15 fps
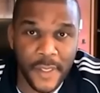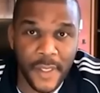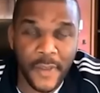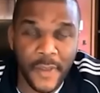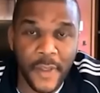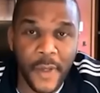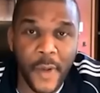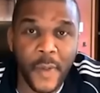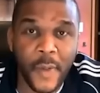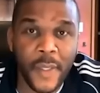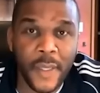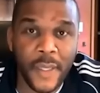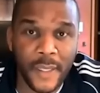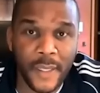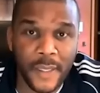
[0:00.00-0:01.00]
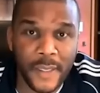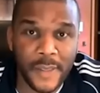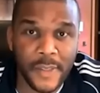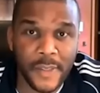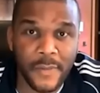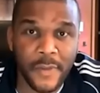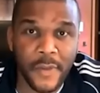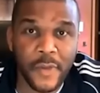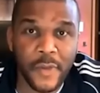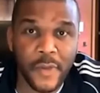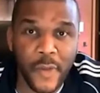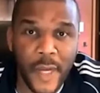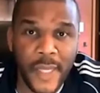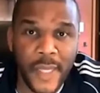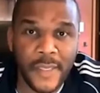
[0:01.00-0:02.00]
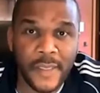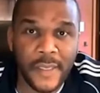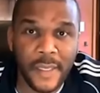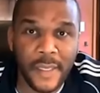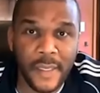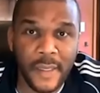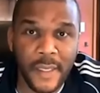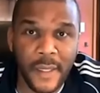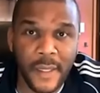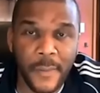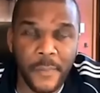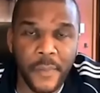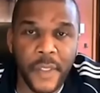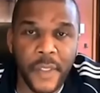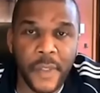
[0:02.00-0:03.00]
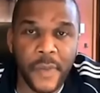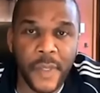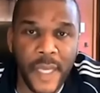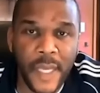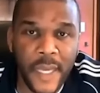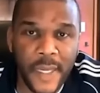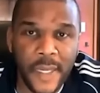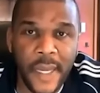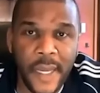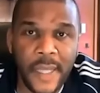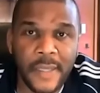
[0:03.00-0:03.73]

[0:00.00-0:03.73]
The only thing is, if you're trying to get there, you cannot